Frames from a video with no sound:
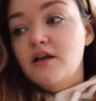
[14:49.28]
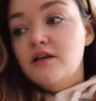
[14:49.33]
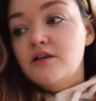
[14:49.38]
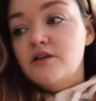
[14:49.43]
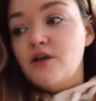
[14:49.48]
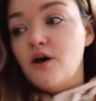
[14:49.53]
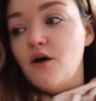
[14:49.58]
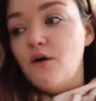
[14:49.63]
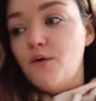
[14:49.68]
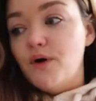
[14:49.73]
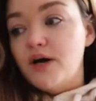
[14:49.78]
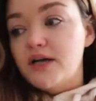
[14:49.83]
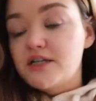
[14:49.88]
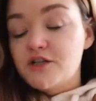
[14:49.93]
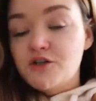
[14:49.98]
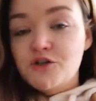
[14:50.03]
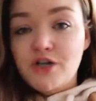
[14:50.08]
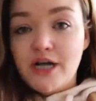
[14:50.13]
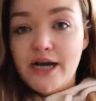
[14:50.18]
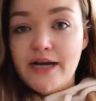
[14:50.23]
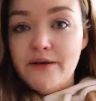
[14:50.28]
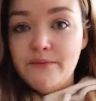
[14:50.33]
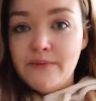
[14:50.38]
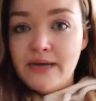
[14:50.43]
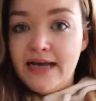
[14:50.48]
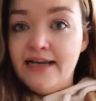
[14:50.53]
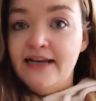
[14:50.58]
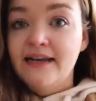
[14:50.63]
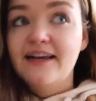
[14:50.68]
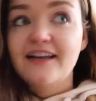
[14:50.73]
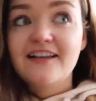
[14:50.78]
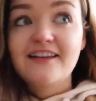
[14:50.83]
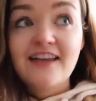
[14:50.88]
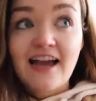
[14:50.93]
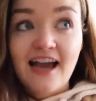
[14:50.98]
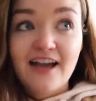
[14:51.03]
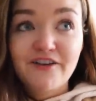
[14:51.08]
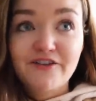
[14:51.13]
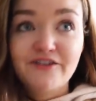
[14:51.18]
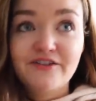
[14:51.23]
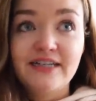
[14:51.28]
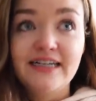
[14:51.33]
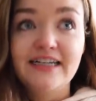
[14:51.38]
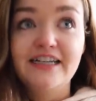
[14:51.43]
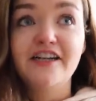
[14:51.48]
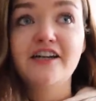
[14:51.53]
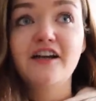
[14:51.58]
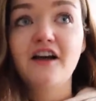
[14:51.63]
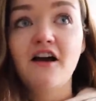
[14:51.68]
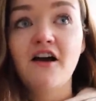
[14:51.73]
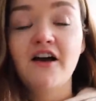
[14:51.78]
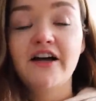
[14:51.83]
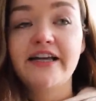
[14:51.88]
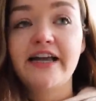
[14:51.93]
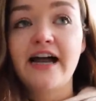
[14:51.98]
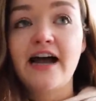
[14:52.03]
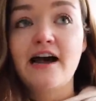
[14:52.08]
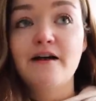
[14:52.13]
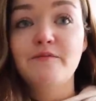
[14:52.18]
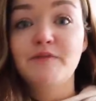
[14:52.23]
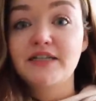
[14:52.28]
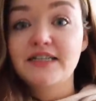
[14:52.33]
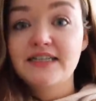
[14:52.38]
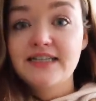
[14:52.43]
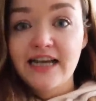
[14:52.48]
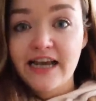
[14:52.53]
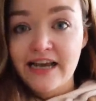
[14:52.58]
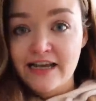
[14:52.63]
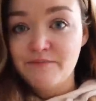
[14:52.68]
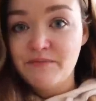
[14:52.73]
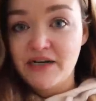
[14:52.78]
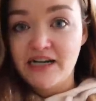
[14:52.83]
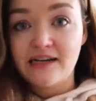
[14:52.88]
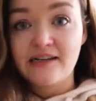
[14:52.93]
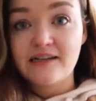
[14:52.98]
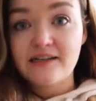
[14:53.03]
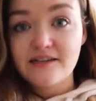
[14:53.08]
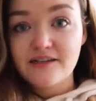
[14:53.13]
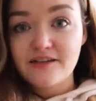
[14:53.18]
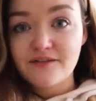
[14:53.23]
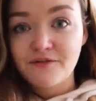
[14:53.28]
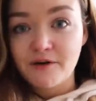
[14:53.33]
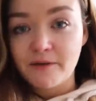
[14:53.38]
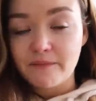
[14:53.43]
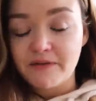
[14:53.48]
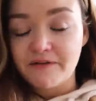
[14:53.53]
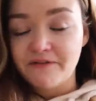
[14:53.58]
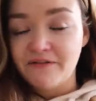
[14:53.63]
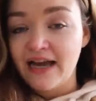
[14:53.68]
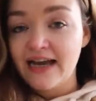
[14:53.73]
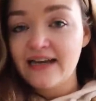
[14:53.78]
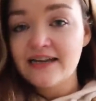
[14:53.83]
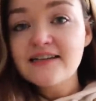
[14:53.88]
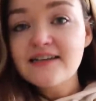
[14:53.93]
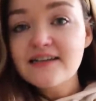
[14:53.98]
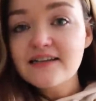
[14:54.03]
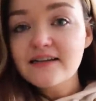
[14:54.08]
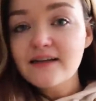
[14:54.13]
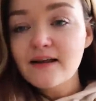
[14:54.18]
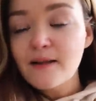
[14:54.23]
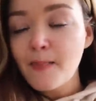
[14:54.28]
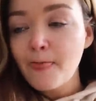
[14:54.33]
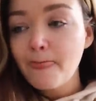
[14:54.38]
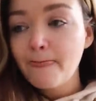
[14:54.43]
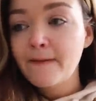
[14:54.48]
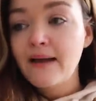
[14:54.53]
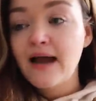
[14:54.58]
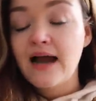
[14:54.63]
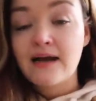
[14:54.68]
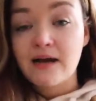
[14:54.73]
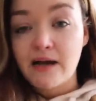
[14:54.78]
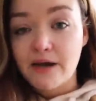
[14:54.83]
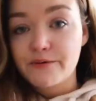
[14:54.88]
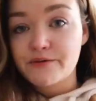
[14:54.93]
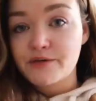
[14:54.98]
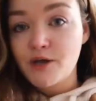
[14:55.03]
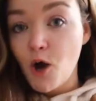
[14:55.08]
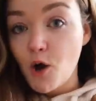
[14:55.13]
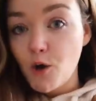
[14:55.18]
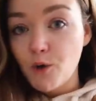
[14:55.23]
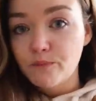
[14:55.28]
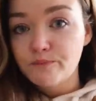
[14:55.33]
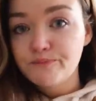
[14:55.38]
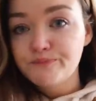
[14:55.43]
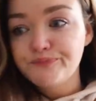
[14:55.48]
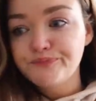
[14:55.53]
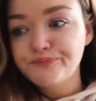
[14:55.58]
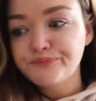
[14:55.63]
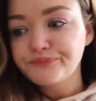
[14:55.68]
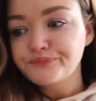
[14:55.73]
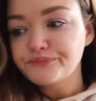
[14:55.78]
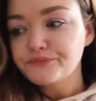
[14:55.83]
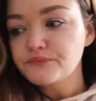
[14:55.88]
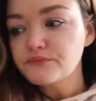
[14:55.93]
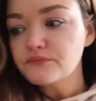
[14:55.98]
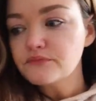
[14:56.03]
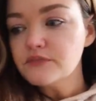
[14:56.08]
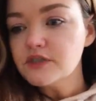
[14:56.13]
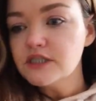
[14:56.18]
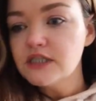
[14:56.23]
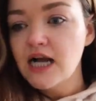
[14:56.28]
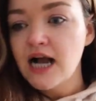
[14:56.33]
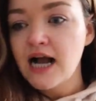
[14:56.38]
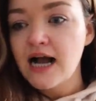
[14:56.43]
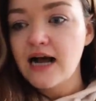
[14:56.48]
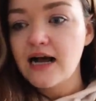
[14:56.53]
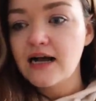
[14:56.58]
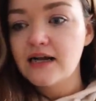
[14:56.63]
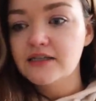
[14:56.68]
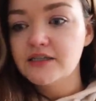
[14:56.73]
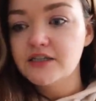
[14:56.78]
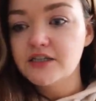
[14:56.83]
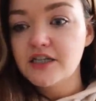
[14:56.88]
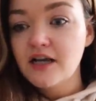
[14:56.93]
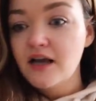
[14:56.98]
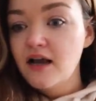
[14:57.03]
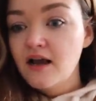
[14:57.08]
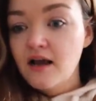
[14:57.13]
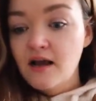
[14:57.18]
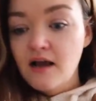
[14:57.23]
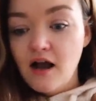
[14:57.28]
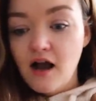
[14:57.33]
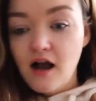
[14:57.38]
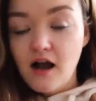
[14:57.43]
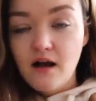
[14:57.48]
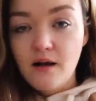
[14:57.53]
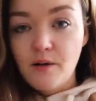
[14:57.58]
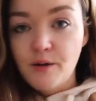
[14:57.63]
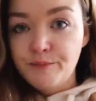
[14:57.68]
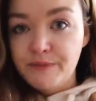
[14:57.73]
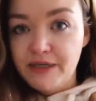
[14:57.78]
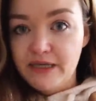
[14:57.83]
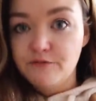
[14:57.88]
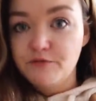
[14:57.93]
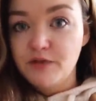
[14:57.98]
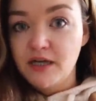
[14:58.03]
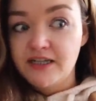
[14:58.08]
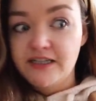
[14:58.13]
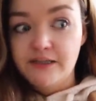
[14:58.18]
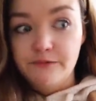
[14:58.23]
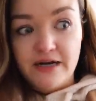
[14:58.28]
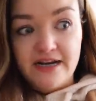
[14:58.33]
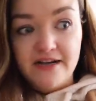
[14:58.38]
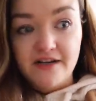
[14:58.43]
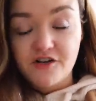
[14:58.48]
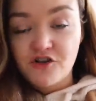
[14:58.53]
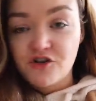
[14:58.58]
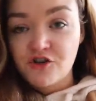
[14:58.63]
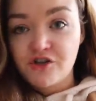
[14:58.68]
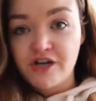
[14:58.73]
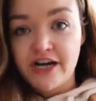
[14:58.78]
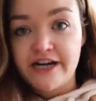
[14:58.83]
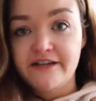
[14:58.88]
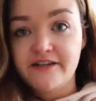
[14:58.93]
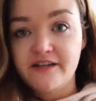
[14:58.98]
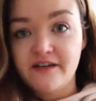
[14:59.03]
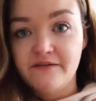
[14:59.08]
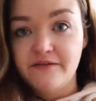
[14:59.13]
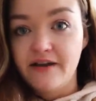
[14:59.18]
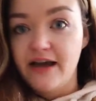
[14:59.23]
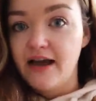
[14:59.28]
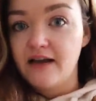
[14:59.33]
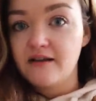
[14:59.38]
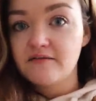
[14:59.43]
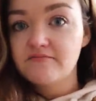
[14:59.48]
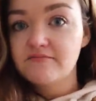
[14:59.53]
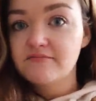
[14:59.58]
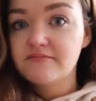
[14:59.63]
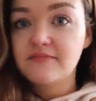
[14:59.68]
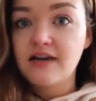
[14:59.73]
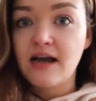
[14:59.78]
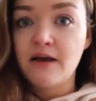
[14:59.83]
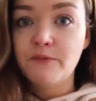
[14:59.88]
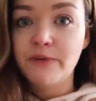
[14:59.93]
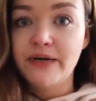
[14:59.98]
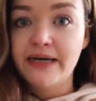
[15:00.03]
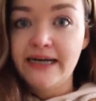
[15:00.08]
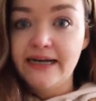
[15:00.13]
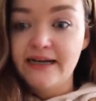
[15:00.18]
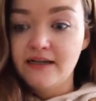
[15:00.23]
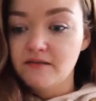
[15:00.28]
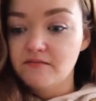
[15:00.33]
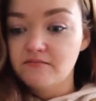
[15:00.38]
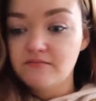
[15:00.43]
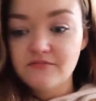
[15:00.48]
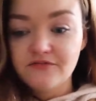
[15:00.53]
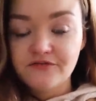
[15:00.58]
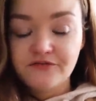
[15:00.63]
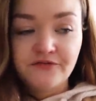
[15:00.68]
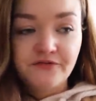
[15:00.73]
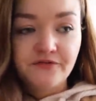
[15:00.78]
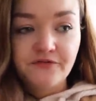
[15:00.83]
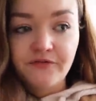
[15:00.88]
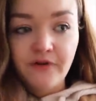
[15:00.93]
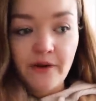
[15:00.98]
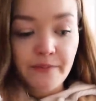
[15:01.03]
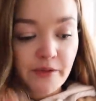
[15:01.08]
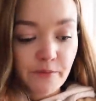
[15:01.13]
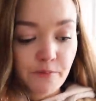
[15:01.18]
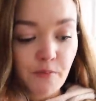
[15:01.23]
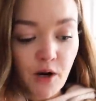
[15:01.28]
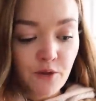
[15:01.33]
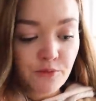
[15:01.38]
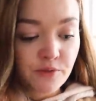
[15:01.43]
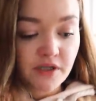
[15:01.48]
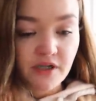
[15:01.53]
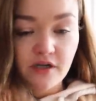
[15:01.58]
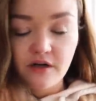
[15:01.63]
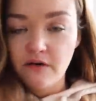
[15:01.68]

So straight away, thankfully, I am 10 minutes from the vet and I was home. And me and Blondie went straight to the vet. And within, from the moment